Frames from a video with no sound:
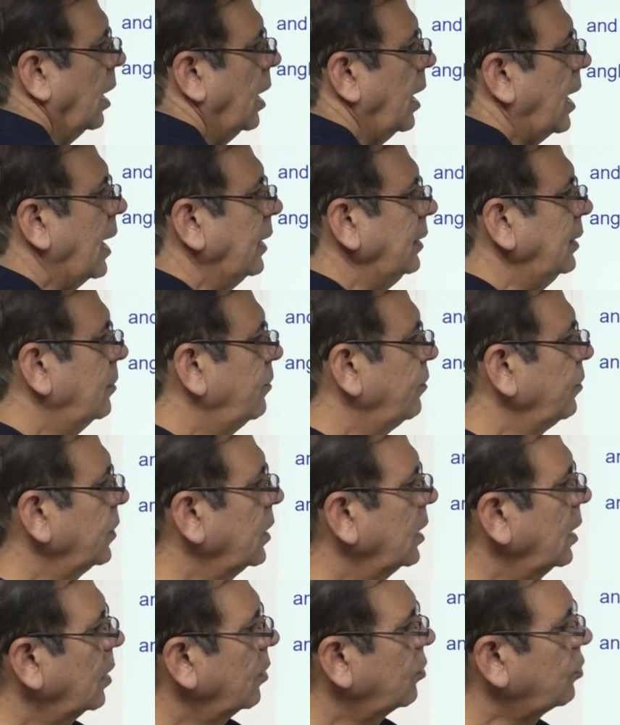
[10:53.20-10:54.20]
And
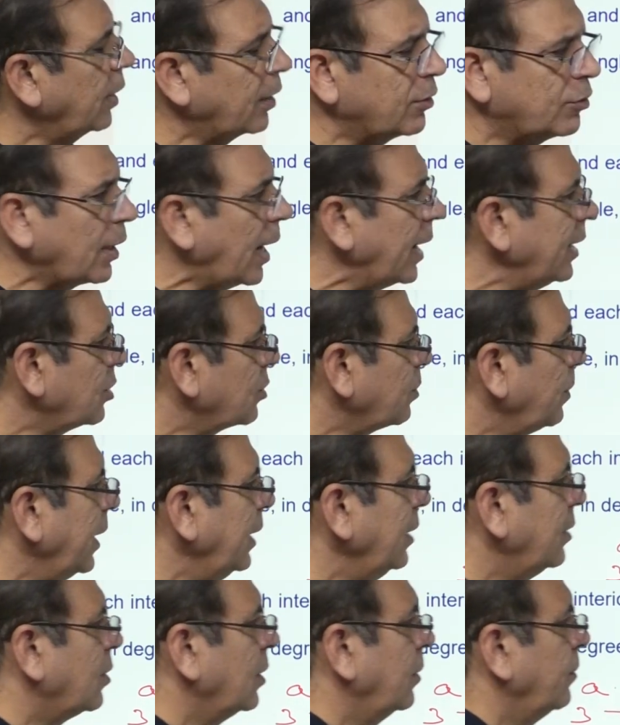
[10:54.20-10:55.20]
6 sides
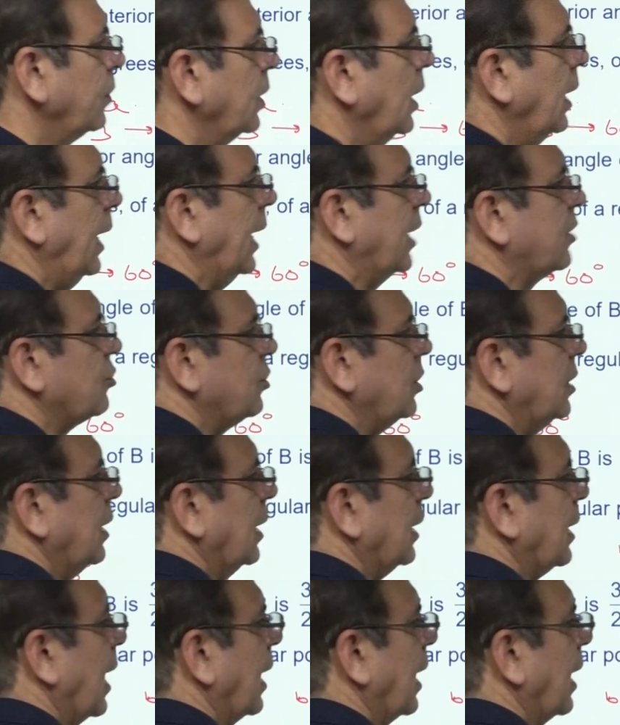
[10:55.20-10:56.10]
means exterior